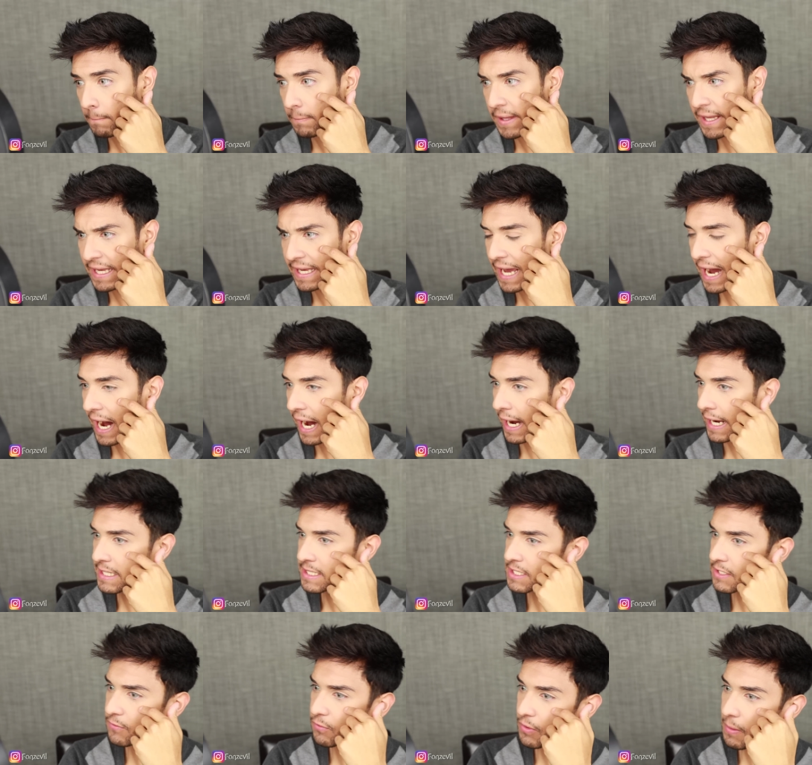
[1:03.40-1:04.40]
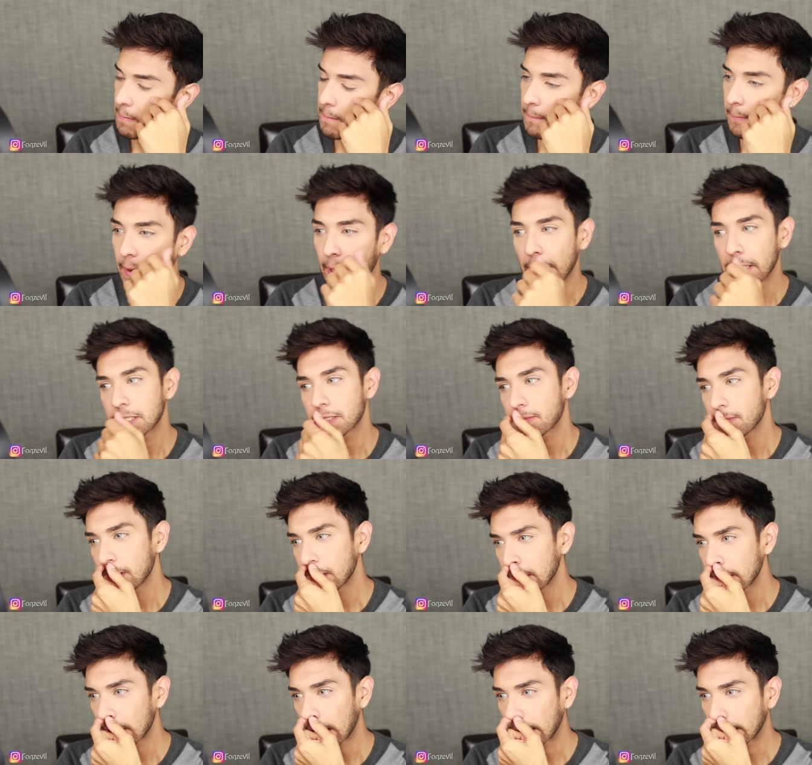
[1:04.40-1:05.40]
they kind of remind
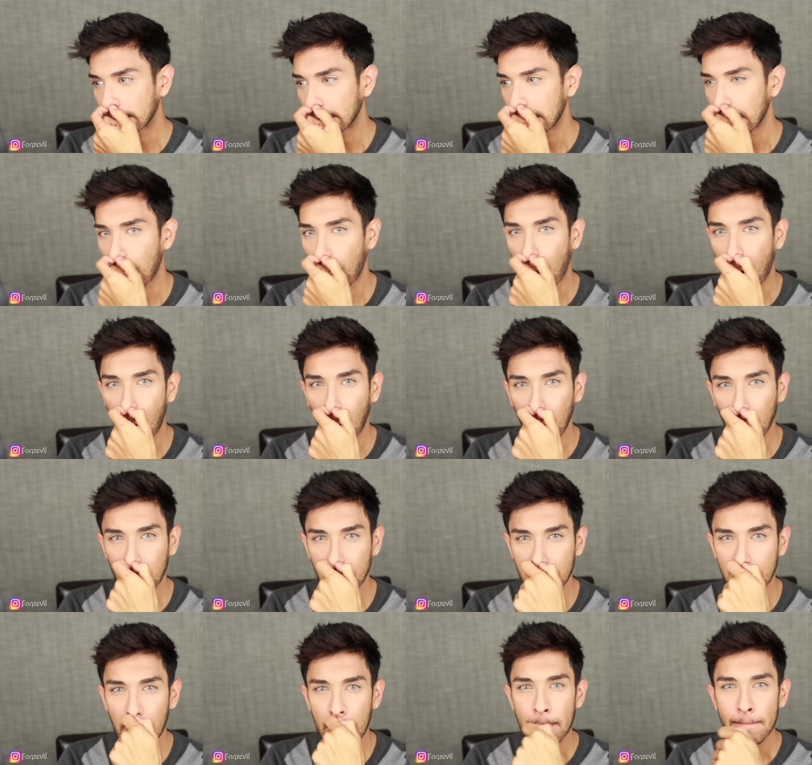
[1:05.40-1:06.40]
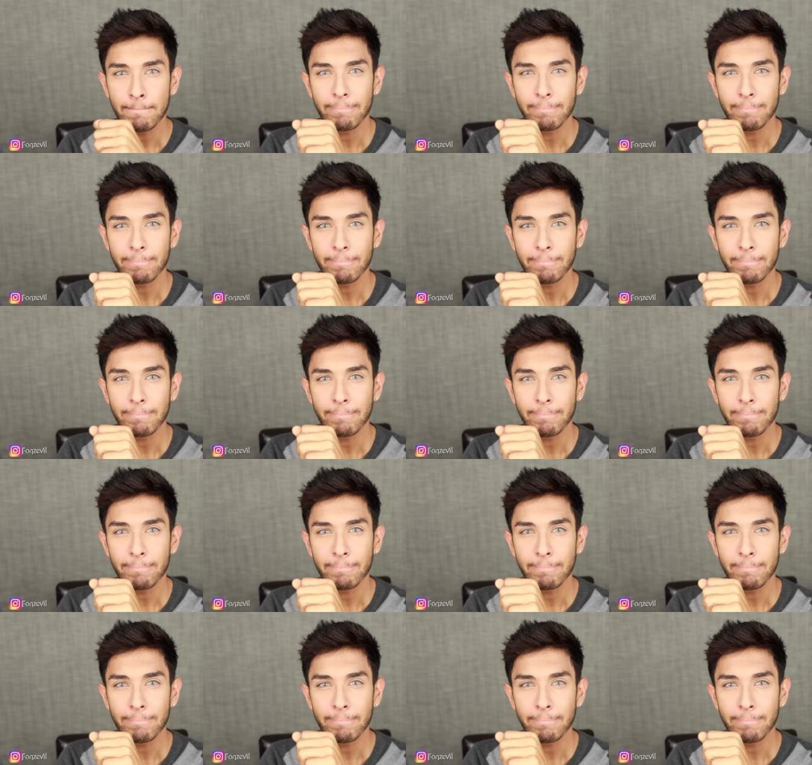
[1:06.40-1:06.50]
me like the old